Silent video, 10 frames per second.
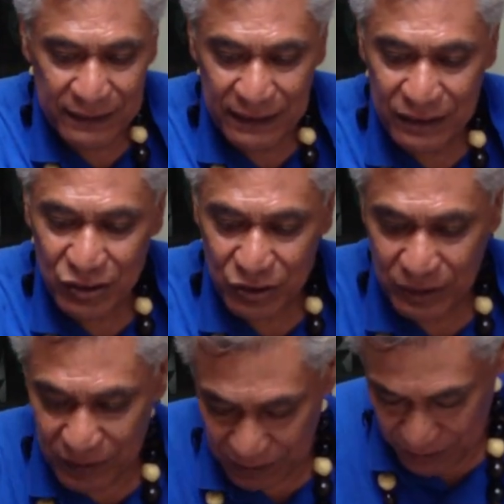then you
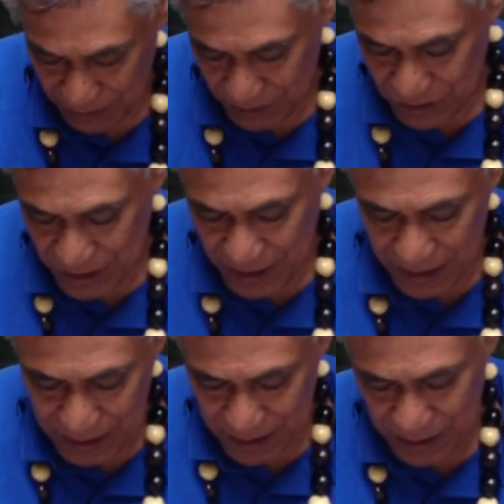
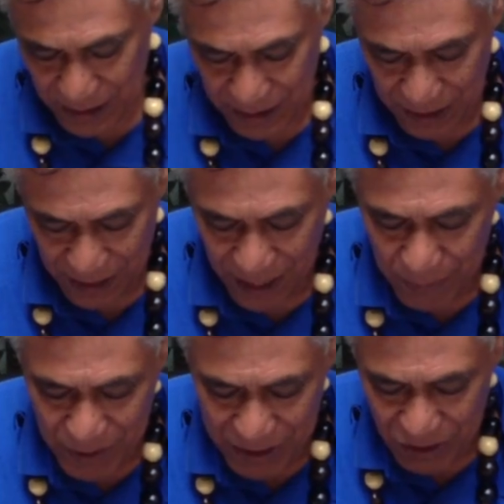just, I
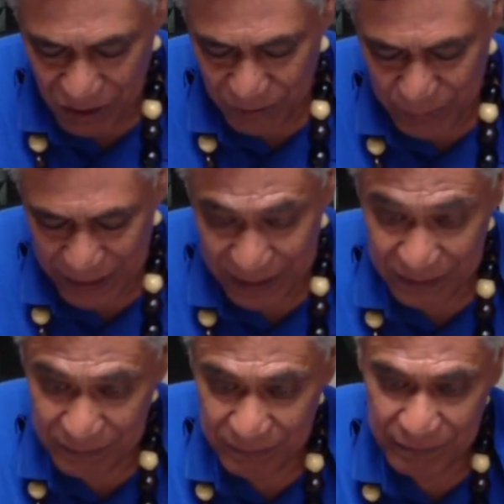bend all of my
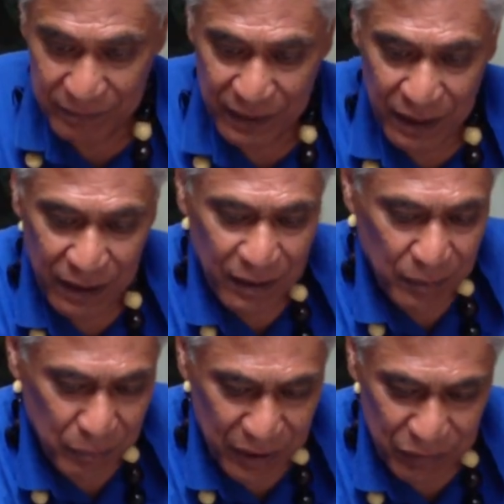
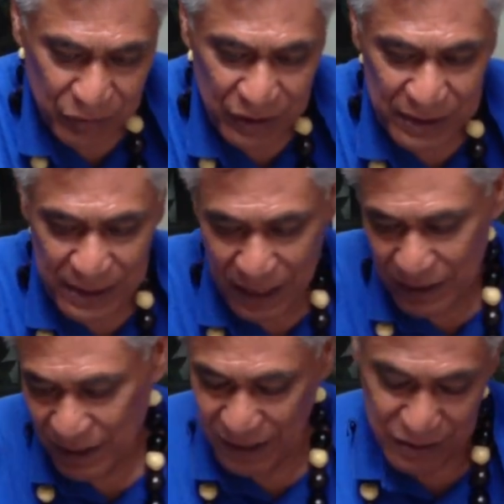ferns.
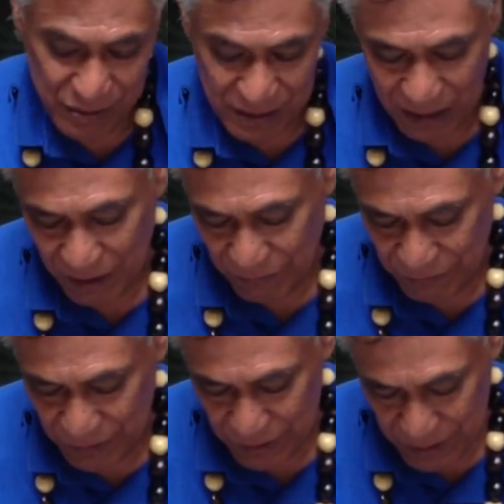I use a lot of
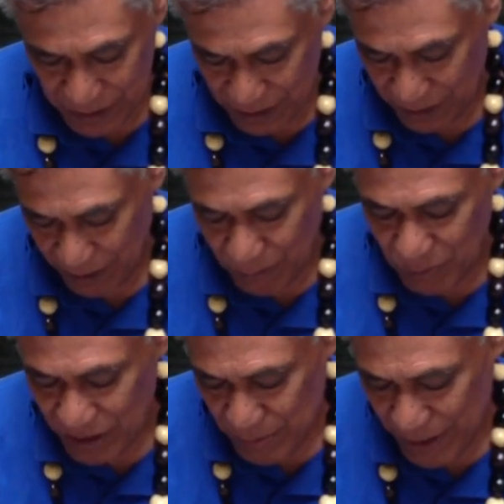ferns. I'm
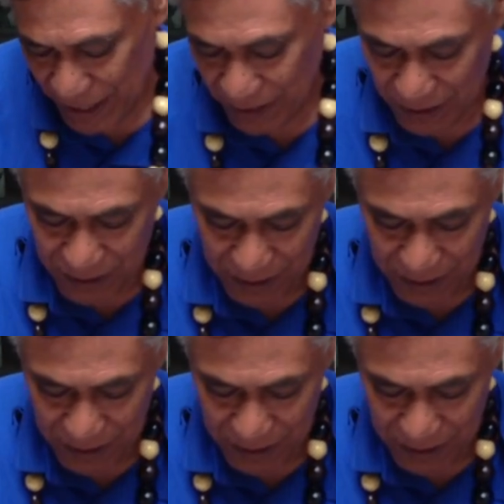really bad.